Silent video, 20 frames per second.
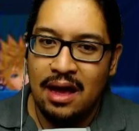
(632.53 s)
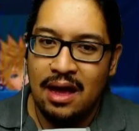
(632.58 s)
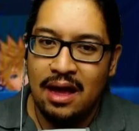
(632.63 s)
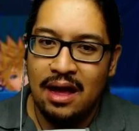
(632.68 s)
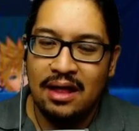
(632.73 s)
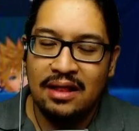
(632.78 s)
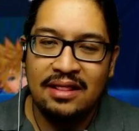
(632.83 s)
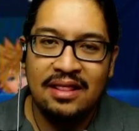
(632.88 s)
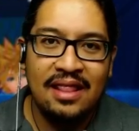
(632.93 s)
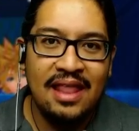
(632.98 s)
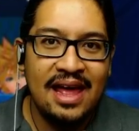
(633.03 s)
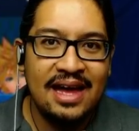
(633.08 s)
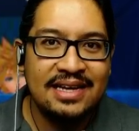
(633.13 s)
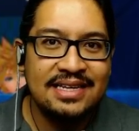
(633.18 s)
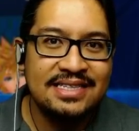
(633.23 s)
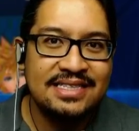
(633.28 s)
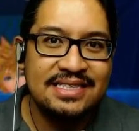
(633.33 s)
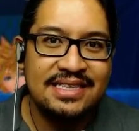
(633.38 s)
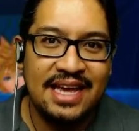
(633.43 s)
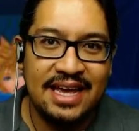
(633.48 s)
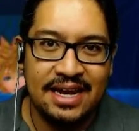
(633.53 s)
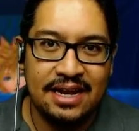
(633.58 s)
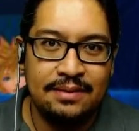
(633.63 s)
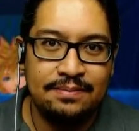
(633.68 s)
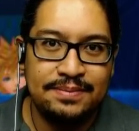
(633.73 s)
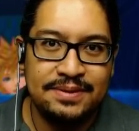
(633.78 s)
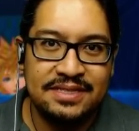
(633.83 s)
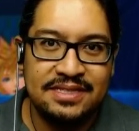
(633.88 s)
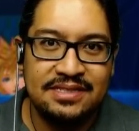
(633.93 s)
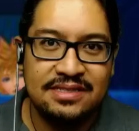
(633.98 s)
Lux
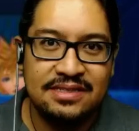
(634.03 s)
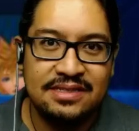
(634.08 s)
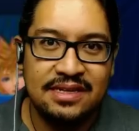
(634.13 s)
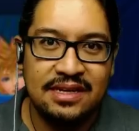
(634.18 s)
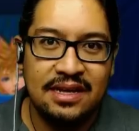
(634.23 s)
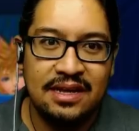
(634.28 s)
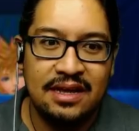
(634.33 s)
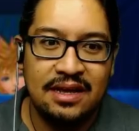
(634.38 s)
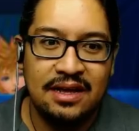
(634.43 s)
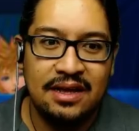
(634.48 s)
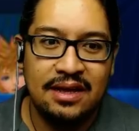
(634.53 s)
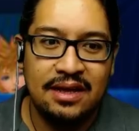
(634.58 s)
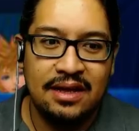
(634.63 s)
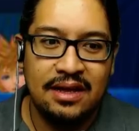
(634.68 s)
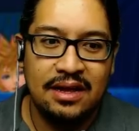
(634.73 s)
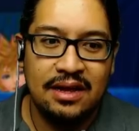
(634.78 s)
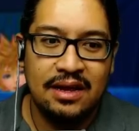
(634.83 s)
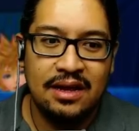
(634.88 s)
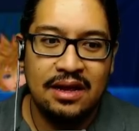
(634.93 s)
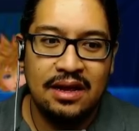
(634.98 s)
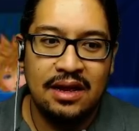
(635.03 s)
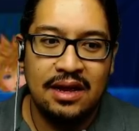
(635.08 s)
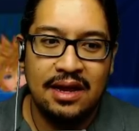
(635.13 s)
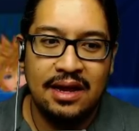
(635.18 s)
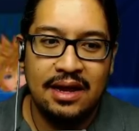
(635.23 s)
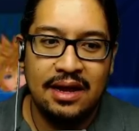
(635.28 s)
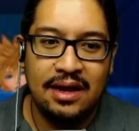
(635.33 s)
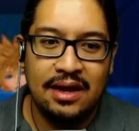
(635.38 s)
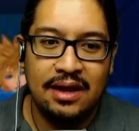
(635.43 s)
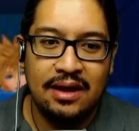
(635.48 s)
setups
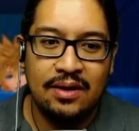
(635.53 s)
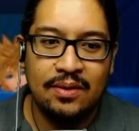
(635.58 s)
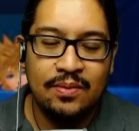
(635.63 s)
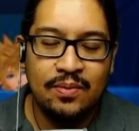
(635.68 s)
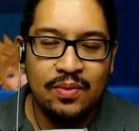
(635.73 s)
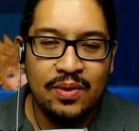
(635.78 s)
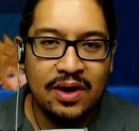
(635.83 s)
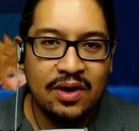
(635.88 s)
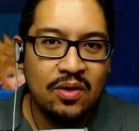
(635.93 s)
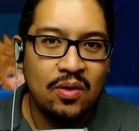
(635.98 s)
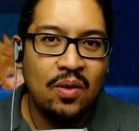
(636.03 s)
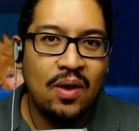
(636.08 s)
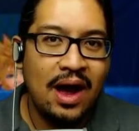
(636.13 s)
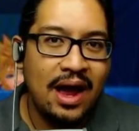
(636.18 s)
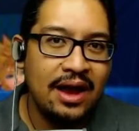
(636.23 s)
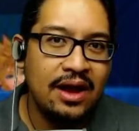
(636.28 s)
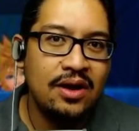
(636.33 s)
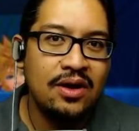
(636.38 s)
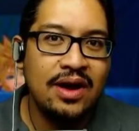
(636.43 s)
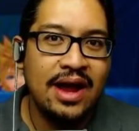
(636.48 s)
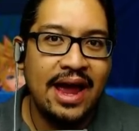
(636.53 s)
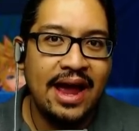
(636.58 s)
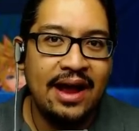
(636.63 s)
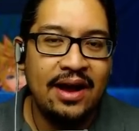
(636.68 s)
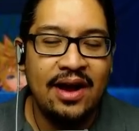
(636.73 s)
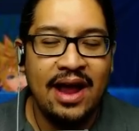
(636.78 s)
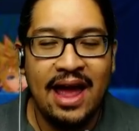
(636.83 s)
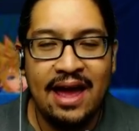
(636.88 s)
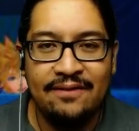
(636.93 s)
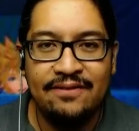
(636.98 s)
require or
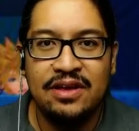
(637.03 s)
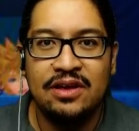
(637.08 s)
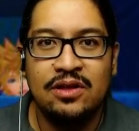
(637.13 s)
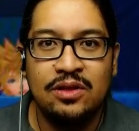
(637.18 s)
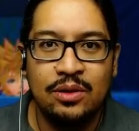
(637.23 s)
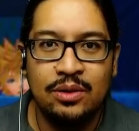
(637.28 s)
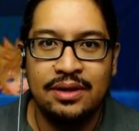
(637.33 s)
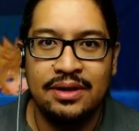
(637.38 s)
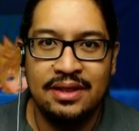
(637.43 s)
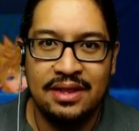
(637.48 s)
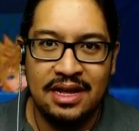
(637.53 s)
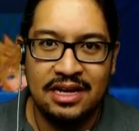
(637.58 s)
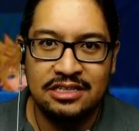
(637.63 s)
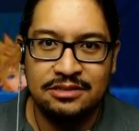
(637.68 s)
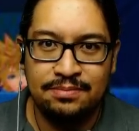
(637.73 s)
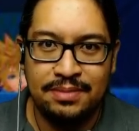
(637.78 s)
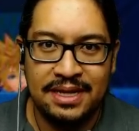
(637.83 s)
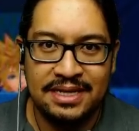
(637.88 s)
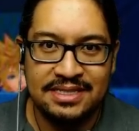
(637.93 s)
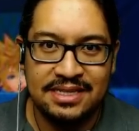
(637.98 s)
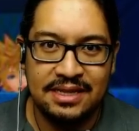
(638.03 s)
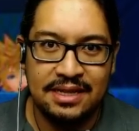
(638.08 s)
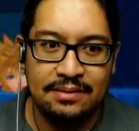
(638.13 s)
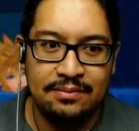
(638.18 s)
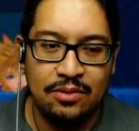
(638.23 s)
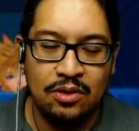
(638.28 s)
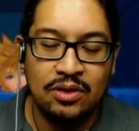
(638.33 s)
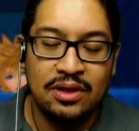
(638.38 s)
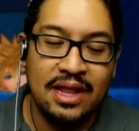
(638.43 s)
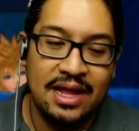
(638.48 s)
have included Lux Plus in them,
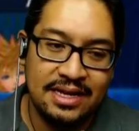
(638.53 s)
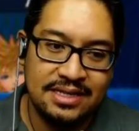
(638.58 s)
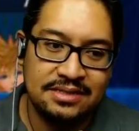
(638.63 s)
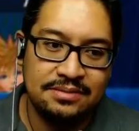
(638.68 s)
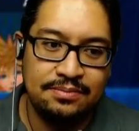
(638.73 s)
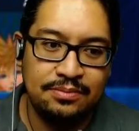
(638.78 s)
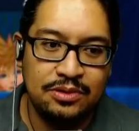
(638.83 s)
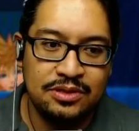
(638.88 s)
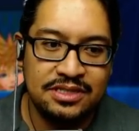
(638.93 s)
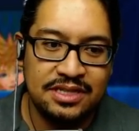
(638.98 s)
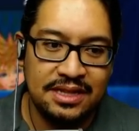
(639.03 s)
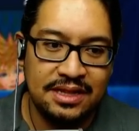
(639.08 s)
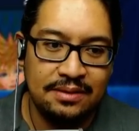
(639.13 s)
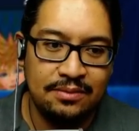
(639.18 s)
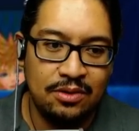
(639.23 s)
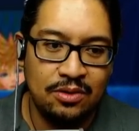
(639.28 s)
or Lux Boost in them, or